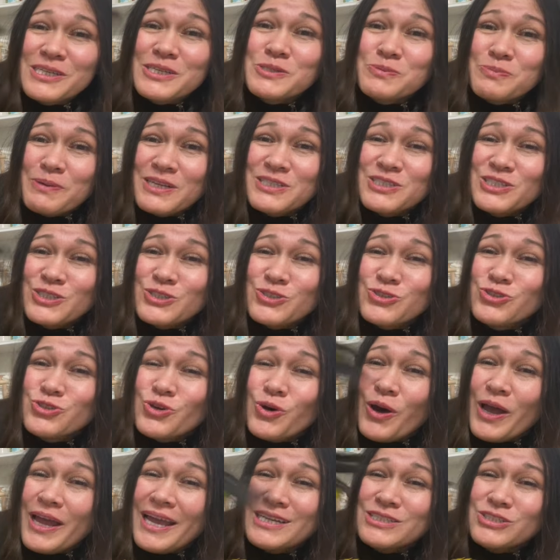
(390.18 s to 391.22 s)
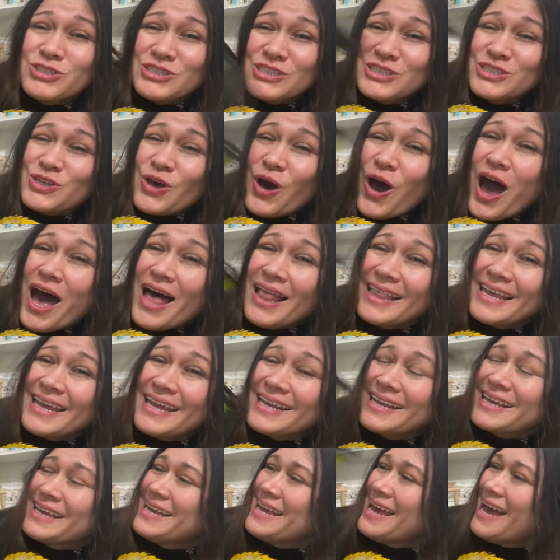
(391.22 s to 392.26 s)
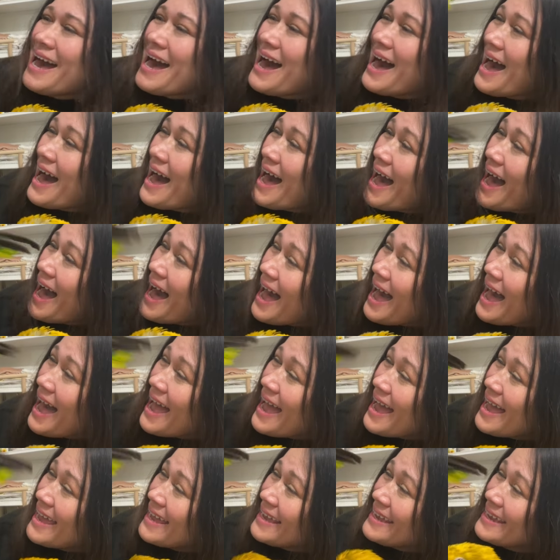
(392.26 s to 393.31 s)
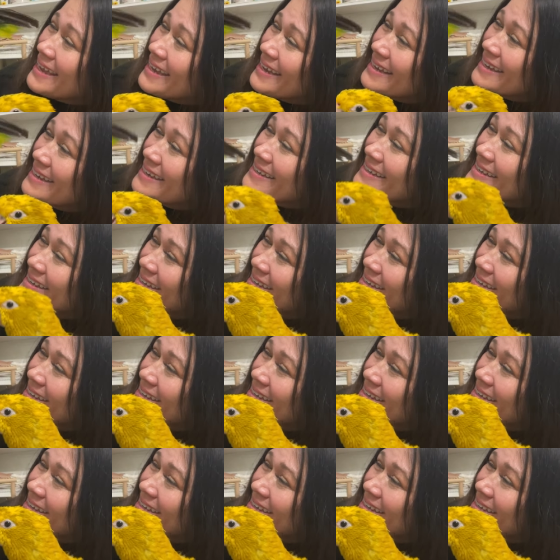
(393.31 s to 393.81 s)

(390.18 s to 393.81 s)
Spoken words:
expressing joy and she's calling. Hi!